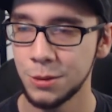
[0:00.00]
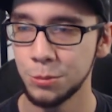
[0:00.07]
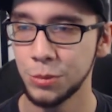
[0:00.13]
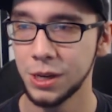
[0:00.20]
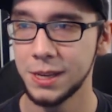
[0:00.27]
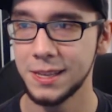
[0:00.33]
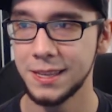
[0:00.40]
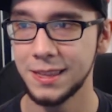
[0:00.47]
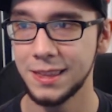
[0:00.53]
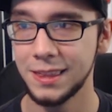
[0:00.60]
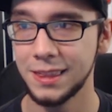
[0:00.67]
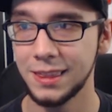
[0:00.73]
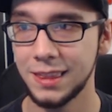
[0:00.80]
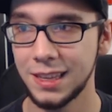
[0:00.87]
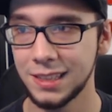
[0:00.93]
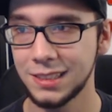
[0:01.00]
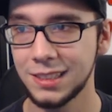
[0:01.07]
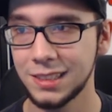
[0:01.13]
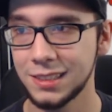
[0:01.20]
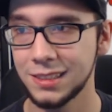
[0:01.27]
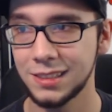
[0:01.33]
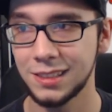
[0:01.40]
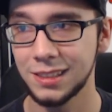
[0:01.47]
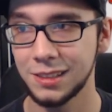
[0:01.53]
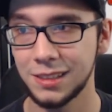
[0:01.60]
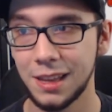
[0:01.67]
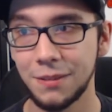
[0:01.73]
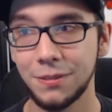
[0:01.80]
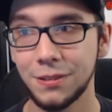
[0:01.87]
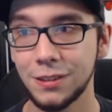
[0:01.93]
But this is
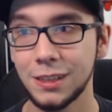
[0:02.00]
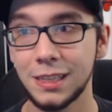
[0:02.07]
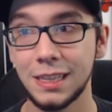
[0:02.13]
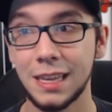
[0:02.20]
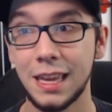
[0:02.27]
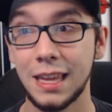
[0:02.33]
definitely